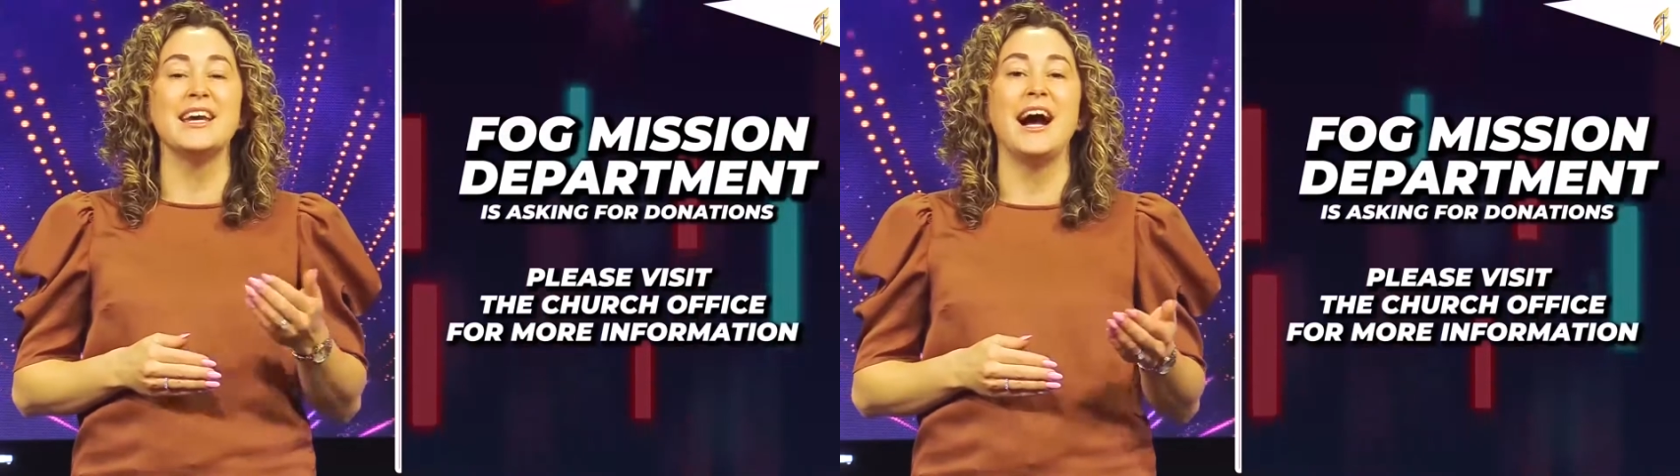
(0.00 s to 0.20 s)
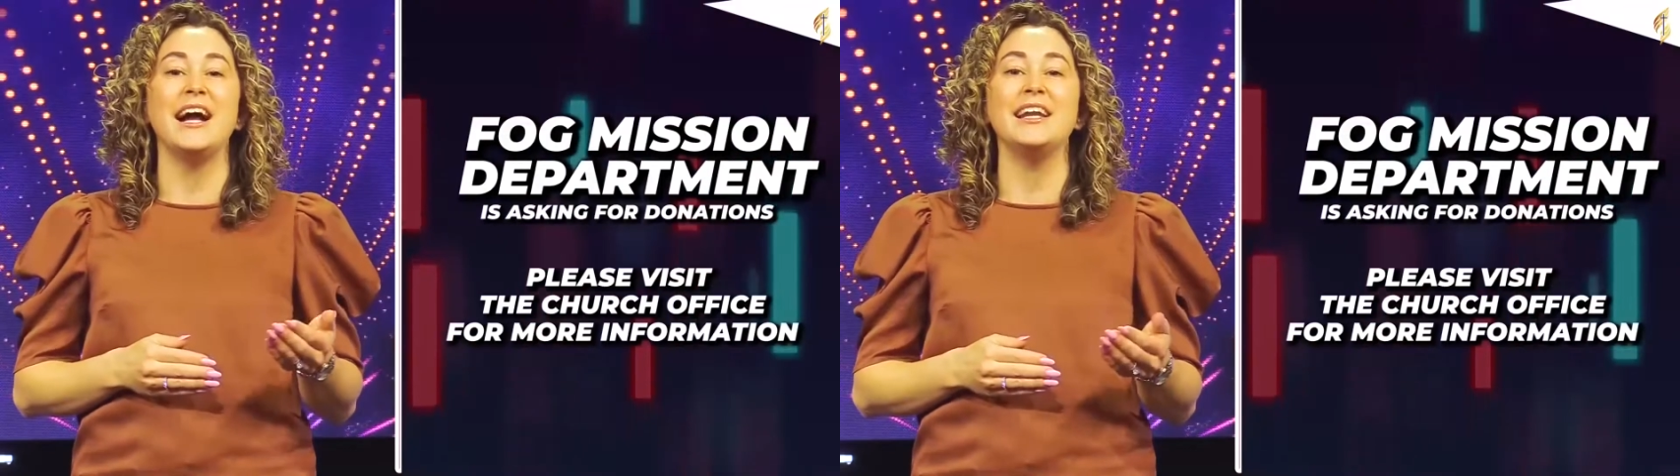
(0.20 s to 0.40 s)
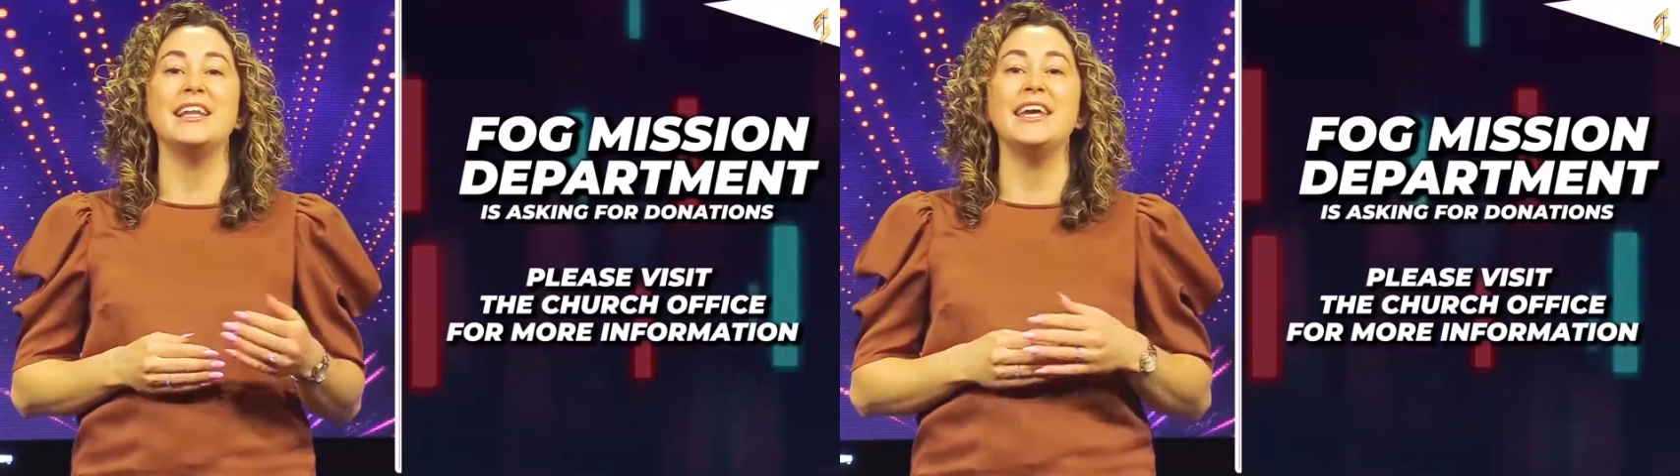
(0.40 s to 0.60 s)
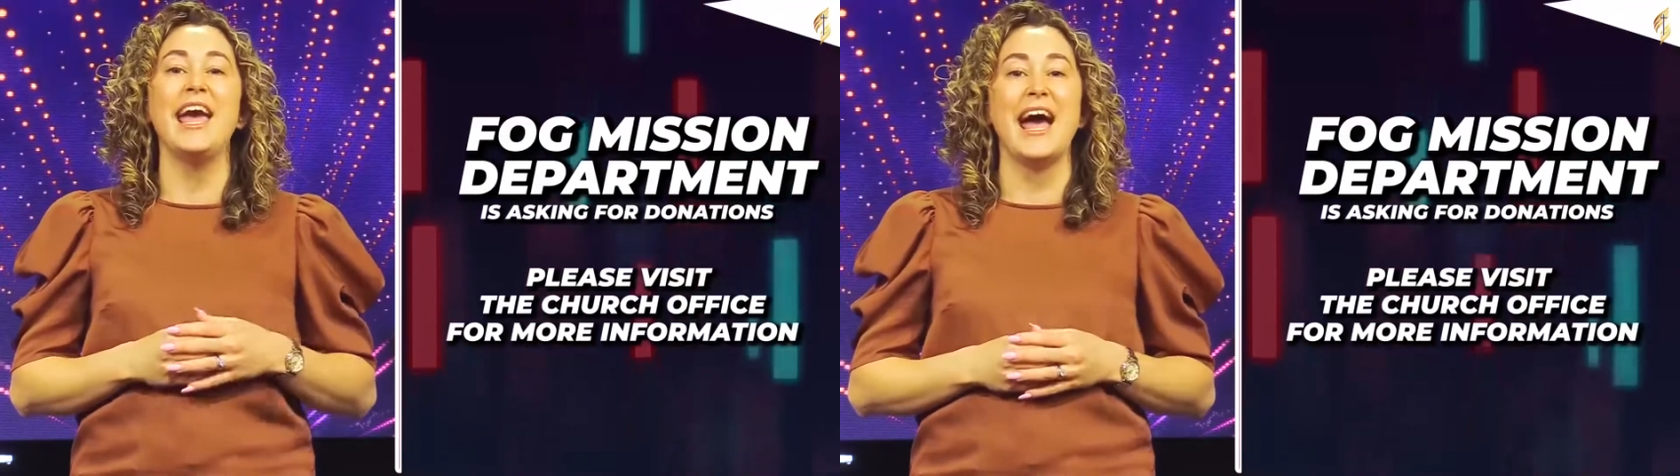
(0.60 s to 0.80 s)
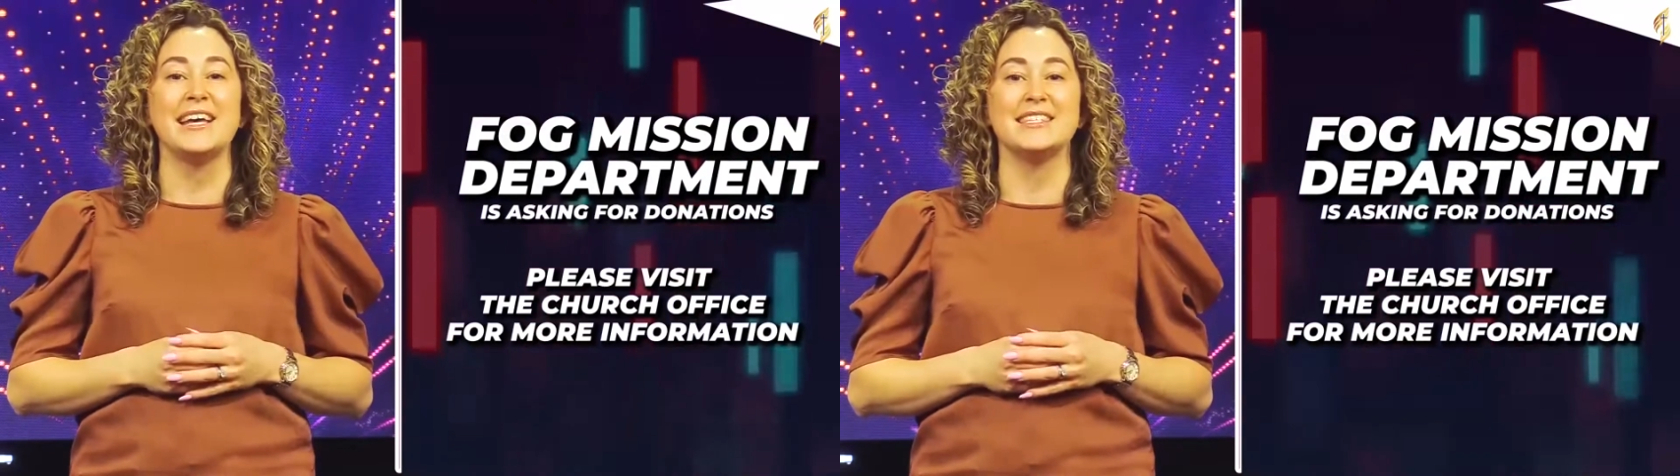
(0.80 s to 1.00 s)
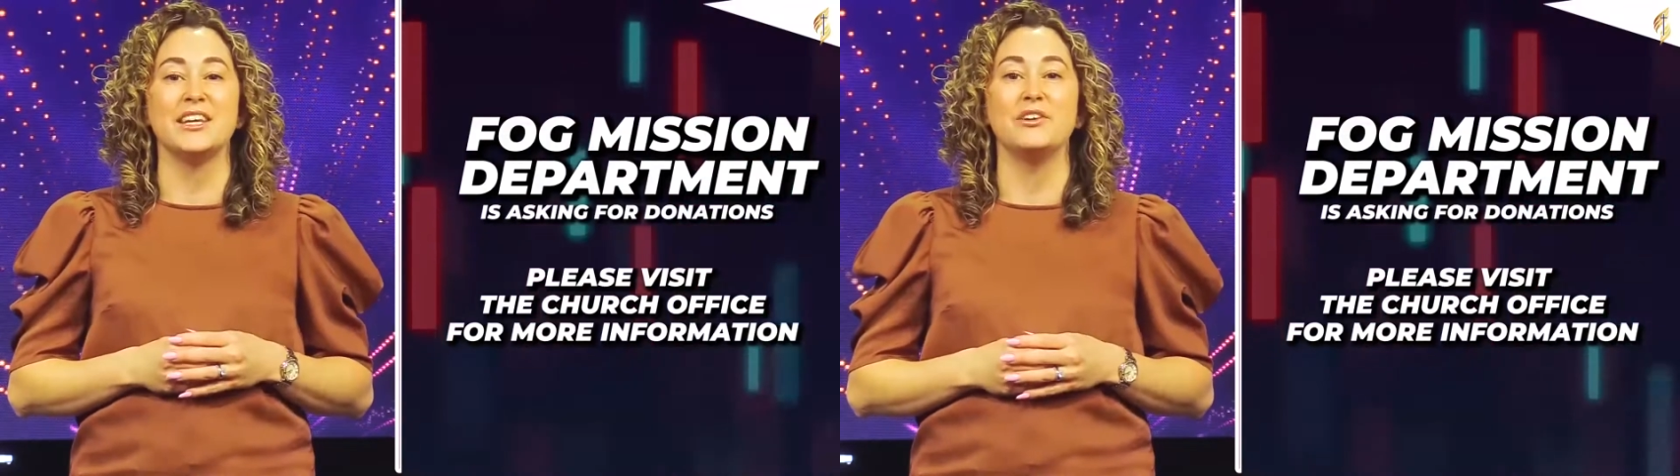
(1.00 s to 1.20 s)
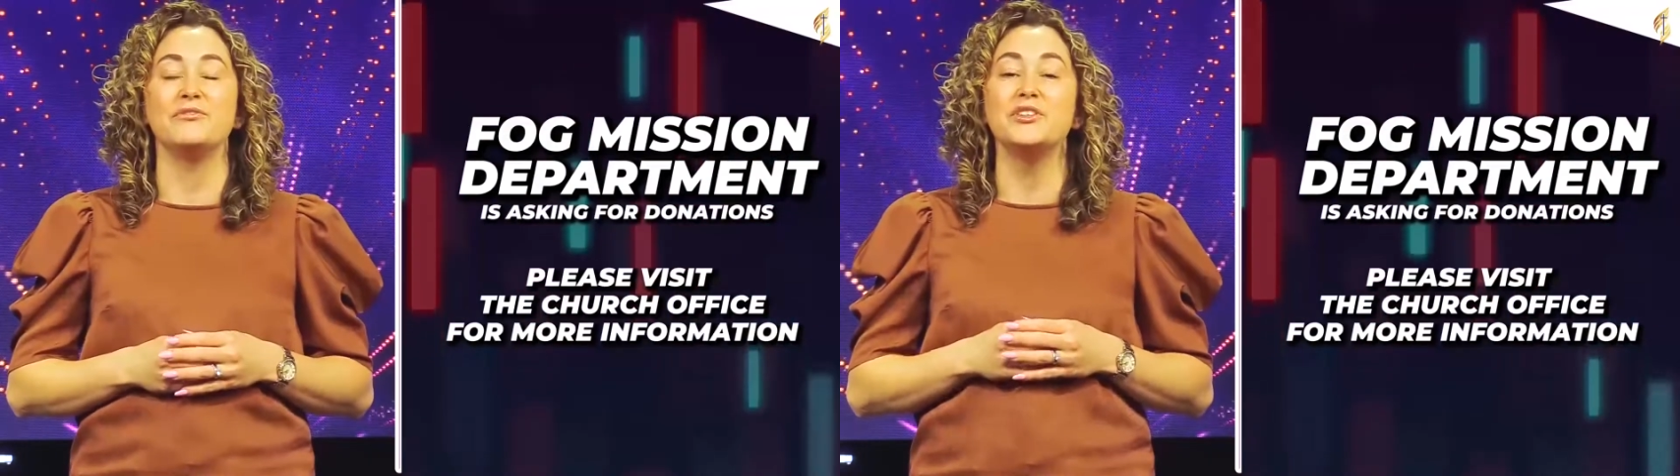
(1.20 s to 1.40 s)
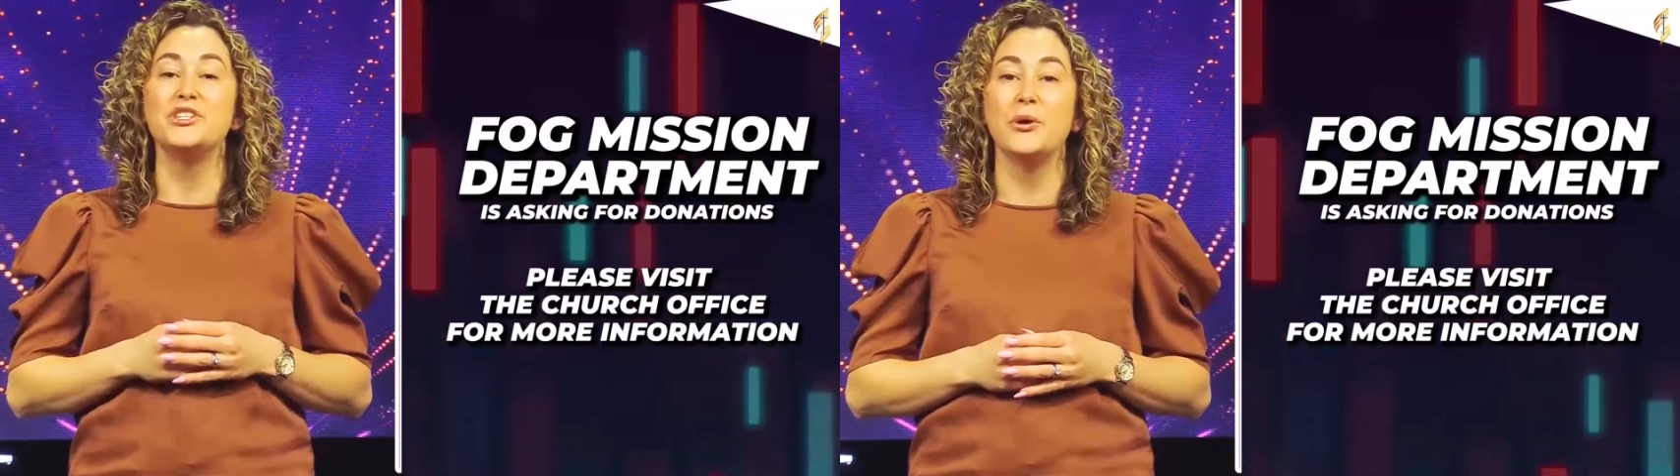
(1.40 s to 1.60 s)
kindly asking
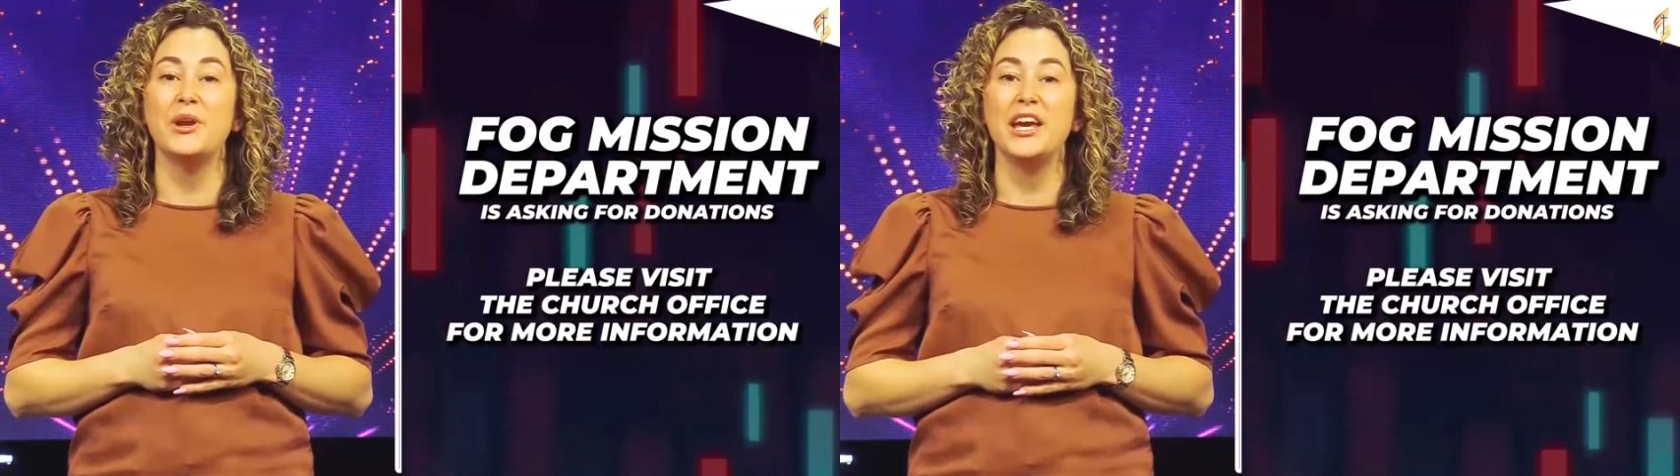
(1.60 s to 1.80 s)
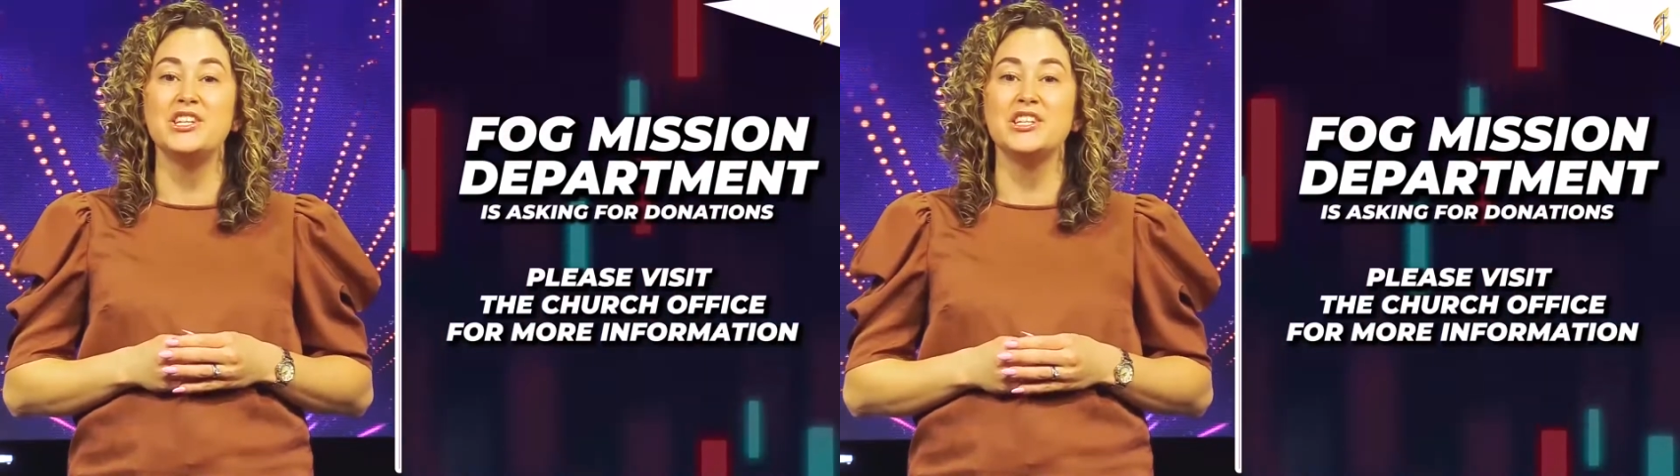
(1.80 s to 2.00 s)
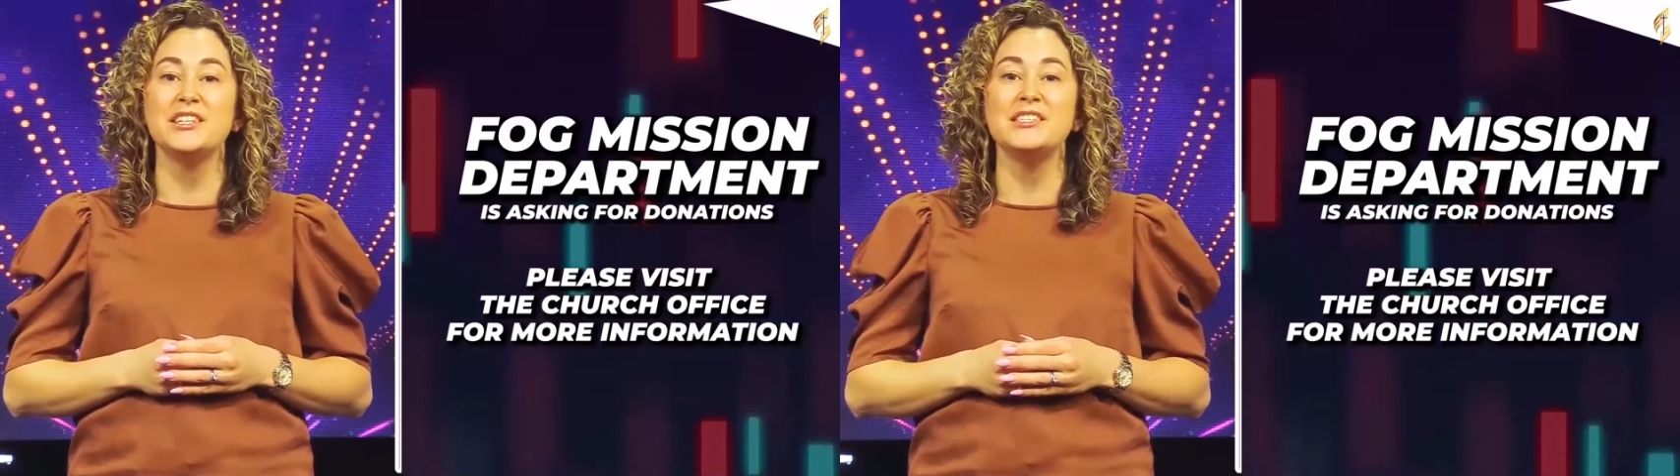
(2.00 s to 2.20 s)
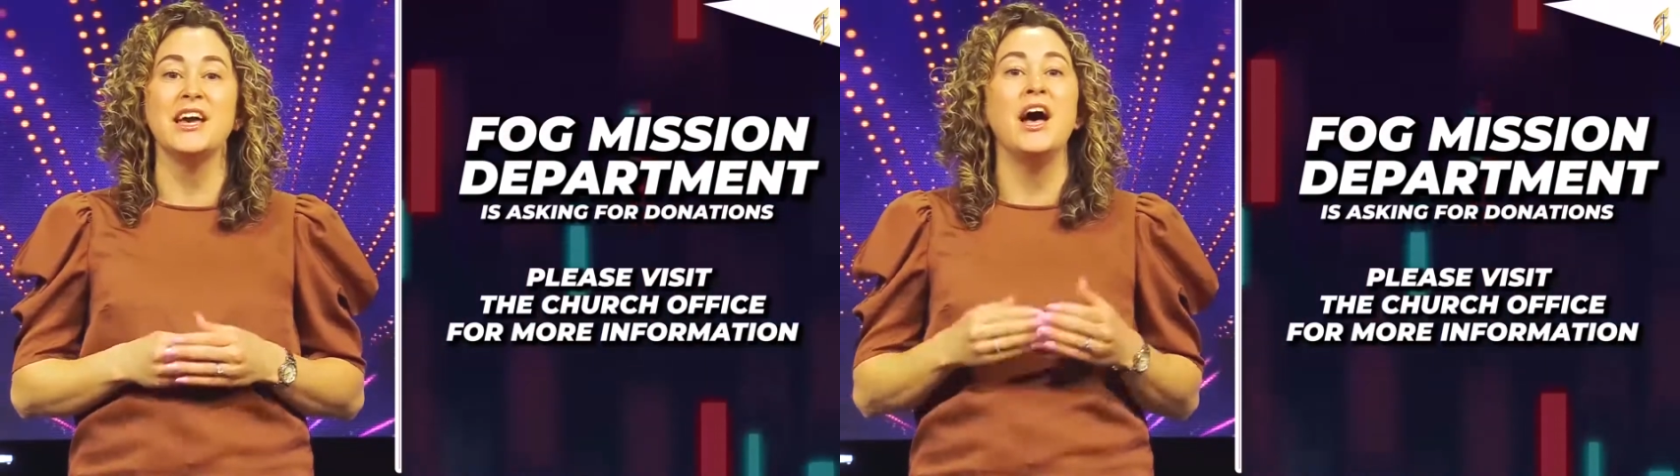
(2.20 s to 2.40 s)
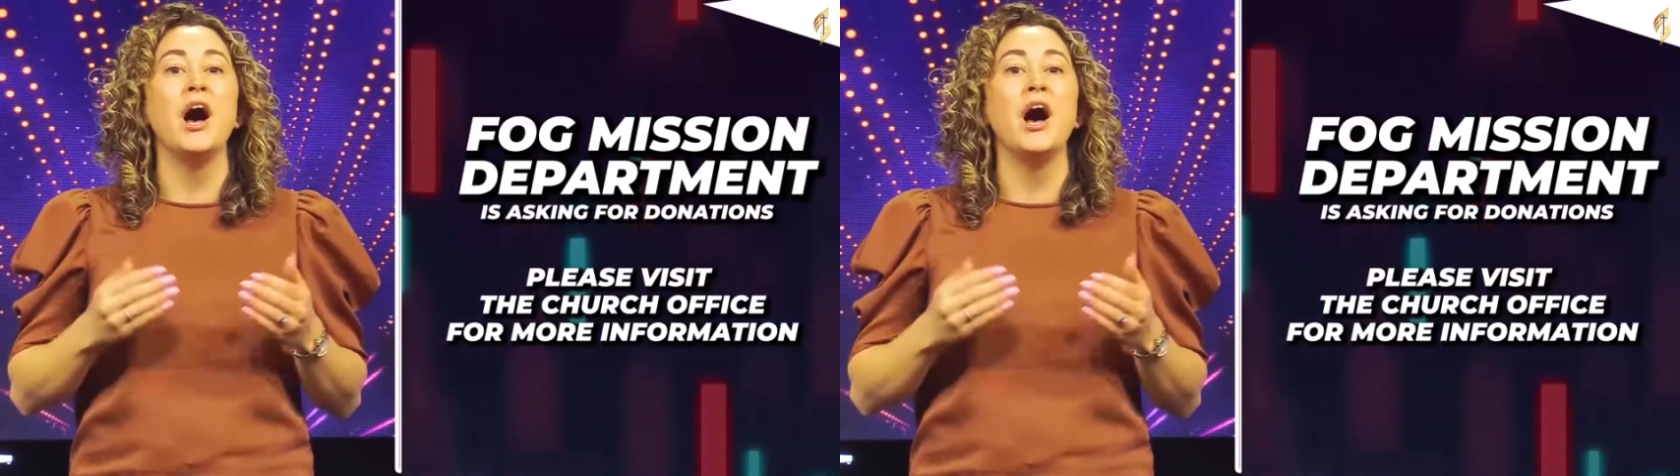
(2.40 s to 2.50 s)
for donations